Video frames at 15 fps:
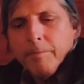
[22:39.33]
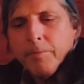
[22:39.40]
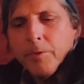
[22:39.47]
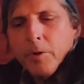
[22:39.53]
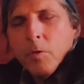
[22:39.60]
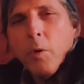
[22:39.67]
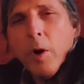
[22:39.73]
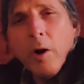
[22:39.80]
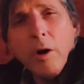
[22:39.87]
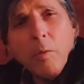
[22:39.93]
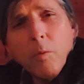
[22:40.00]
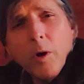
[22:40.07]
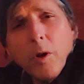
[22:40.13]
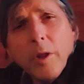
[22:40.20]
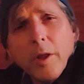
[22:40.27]
Wear
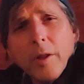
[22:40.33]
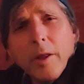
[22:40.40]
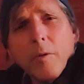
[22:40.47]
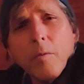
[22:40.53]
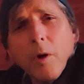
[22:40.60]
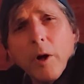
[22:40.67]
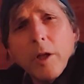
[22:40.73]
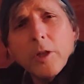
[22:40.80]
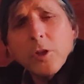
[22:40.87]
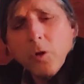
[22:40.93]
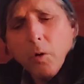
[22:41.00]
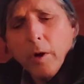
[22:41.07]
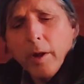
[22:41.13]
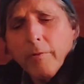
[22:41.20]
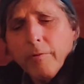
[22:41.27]
it willingly. Wear it
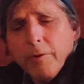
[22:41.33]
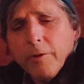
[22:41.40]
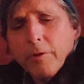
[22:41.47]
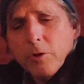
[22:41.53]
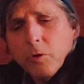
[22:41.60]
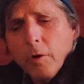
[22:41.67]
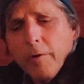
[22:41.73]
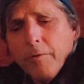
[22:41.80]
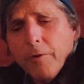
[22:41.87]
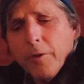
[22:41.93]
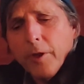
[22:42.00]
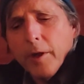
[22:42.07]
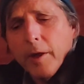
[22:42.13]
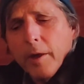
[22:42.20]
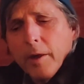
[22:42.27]
joy
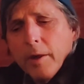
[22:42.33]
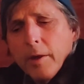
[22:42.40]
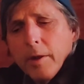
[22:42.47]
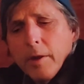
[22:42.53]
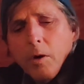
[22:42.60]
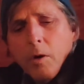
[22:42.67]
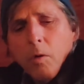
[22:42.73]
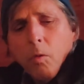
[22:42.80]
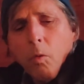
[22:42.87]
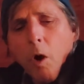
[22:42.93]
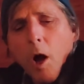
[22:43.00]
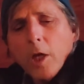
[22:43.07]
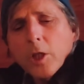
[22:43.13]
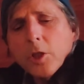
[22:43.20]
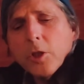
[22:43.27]
joyfully.
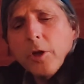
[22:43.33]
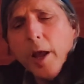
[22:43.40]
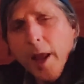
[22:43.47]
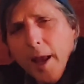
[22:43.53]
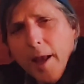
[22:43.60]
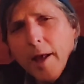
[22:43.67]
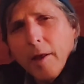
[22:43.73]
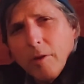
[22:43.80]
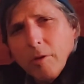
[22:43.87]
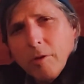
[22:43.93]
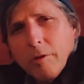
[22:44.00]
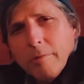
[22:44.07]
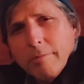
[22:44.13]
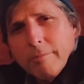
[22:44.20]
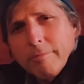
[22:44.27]
Wash your
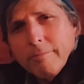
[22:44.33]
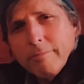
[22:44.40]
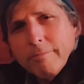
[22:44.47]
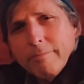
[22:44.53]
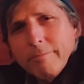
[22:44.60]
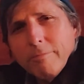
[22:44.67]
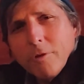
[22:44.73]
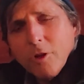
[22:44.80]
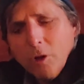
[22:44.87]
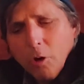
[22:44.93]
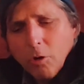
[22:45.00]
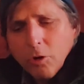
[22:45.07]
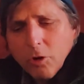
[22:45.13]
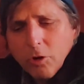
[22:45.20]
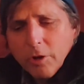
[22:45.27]
hands.
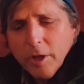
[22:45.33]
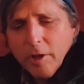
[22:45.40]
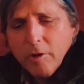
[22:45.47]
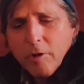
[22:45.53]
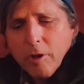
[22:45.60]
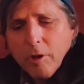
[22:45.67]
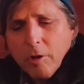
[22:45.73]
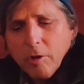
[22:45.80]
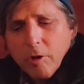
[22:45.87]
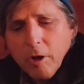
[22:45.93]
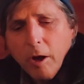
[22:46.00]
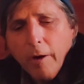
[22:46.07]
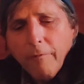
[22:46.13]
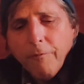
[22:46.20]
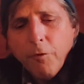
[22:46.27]
Social
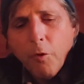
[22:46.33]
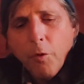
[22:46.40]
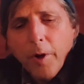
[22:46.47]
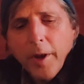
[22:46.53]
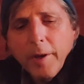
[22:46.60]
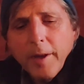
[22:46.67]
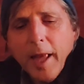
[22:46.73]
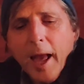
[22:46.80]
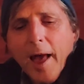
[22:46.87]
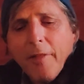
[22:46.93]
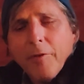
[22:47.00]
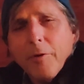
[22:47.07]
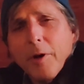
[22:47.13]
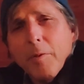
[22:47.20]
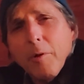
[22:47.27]
distance. Avoid
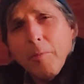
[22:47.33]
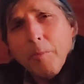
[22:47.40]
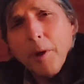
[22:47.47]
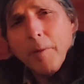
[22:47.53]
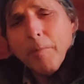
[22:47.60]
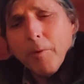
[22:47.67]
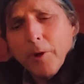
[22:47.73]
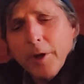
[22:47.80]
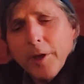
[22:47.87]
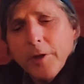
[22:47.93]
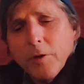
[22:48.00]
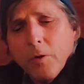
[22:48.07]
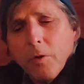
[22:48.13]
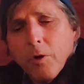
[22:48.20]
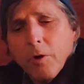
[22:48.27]
gathering with people
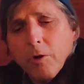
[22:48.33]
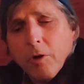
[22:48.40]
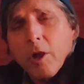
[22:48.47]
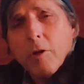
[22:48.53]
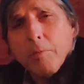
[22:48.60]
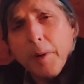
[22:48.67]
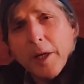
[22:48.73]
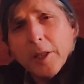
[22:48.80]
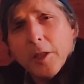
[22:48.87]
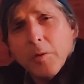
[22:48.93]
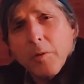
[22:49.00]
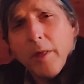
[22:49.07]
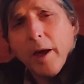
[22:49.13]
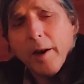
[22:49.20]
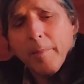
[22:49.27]
indoors, especially
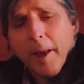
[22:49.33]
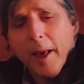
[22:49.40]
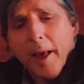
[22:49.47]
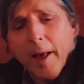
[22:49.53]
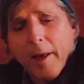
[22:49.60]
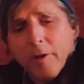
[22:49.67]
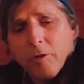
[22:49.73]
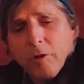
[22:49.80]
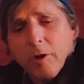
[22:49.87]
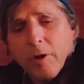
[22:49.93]
without a mask.